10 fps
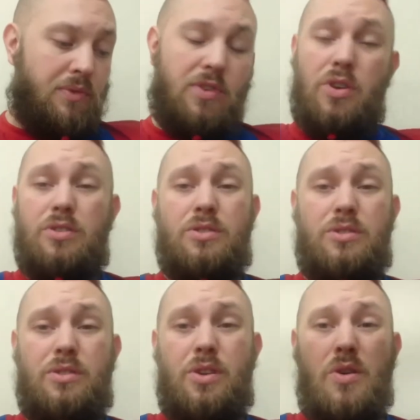with not
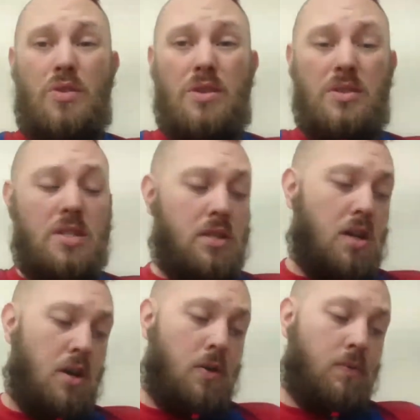long to
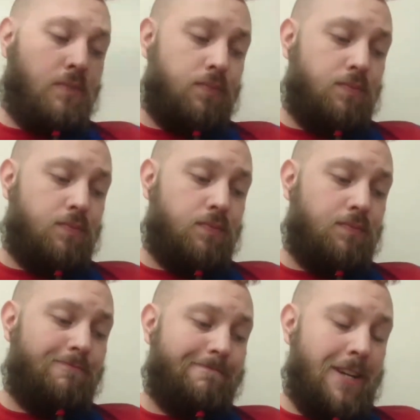go.
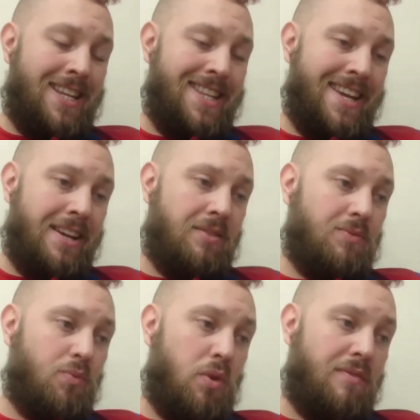And then
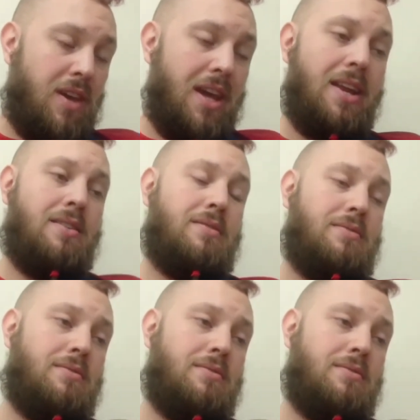within